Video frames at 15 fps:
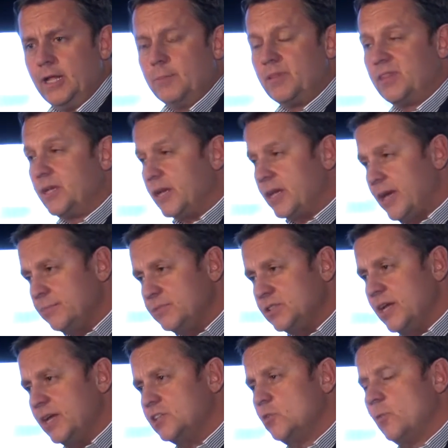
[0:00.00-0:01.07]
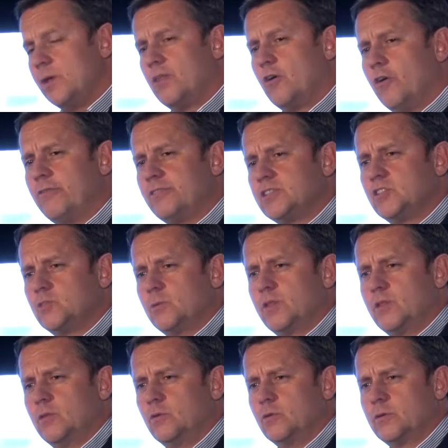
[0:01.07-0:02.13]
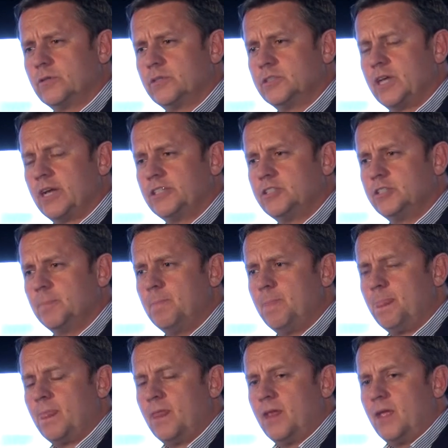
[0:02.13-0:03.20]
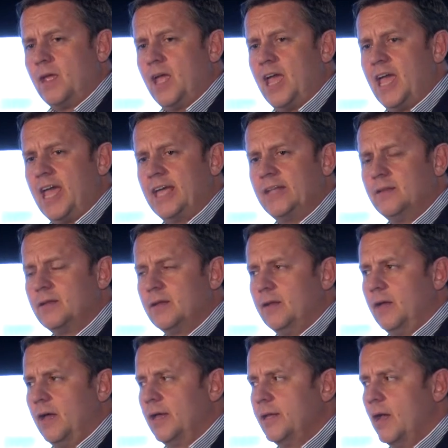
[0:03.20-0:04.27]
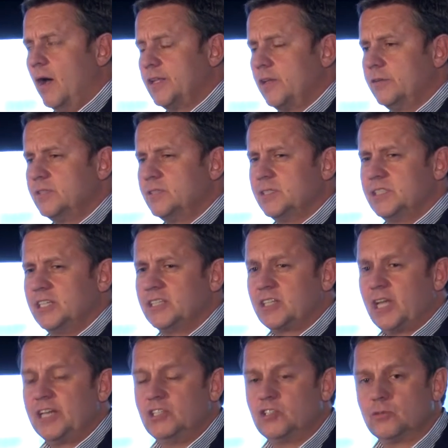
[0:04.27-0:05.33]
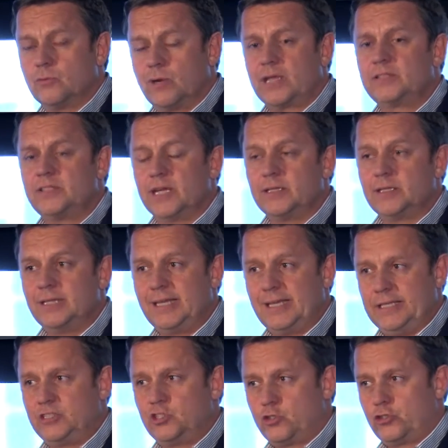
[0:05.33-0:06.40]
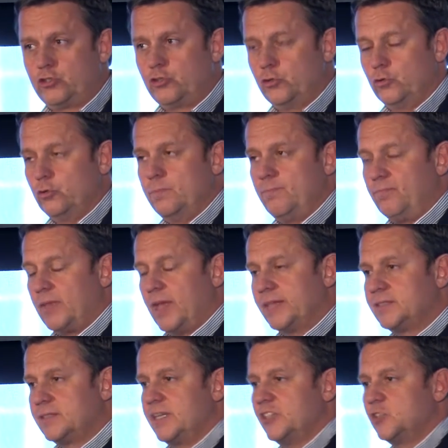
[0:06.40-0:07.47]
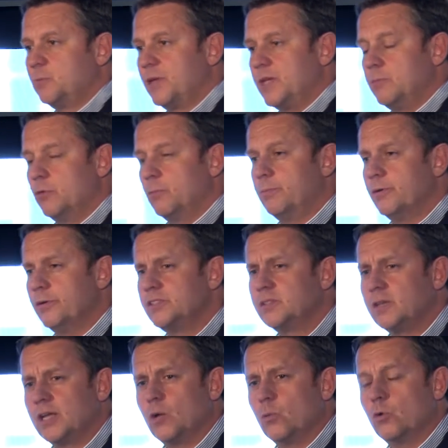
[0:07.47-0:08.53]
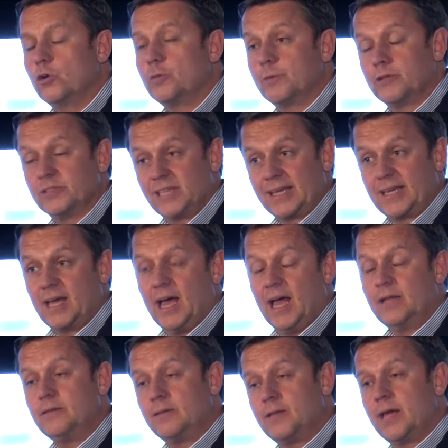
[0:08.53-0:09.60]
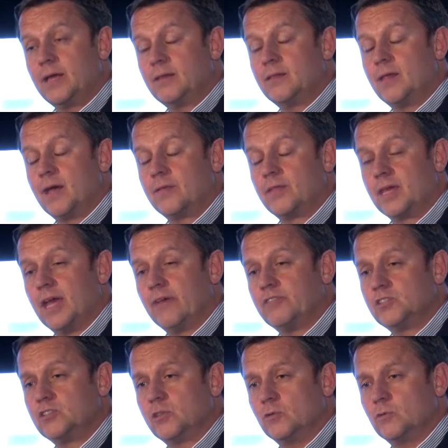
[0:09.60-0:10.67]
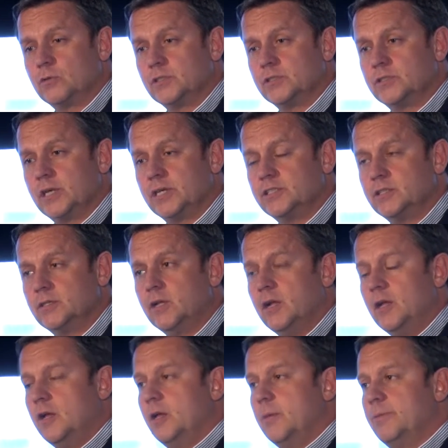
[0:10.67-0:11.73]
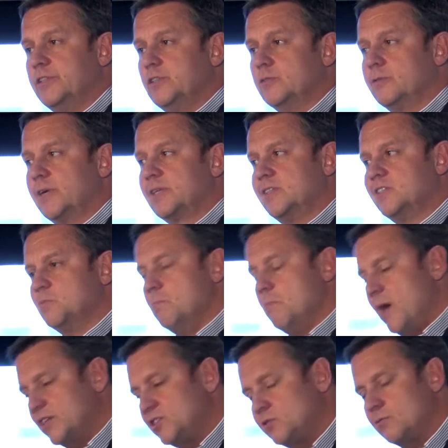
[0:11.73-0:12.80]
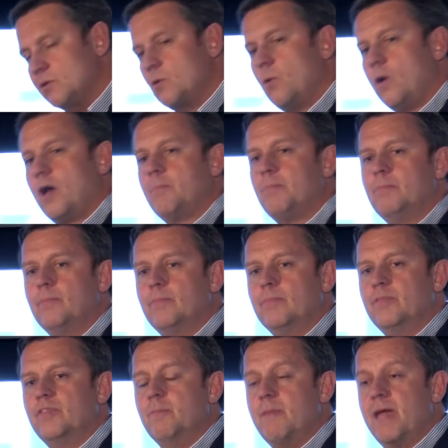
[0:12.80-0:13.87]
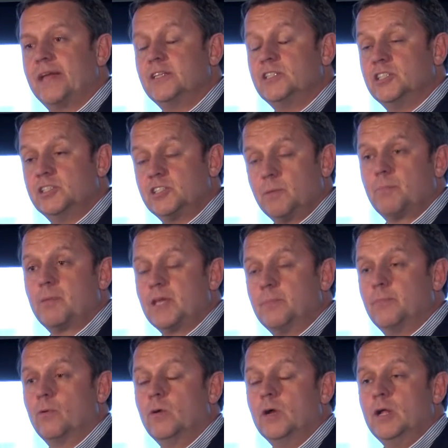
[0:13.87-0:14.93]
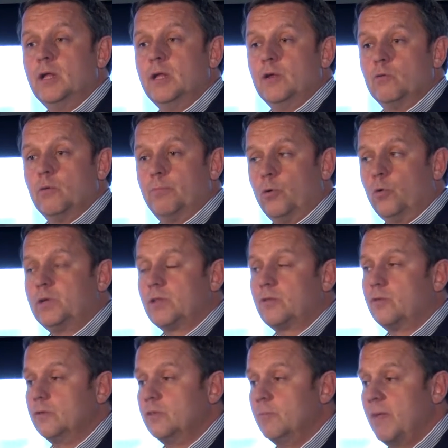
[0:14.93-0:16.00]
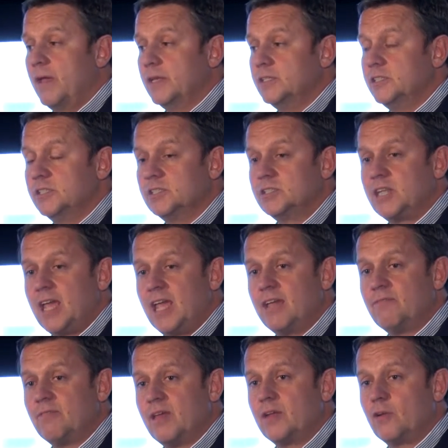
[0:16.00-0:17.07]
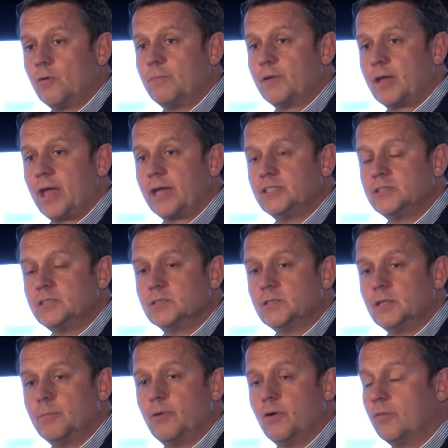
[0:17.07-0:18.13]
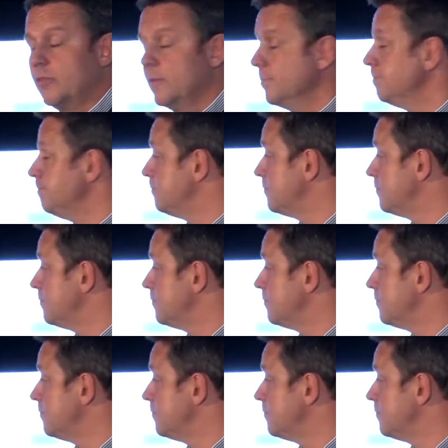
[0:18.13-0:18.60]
But then it comes down to other officers within the organisation. And I don't suggest a director needs to assess people personally at work, because they can't. They are the governance of the organisation. But directors must require the managers and people reporting through to the managers to have that obligation upon them.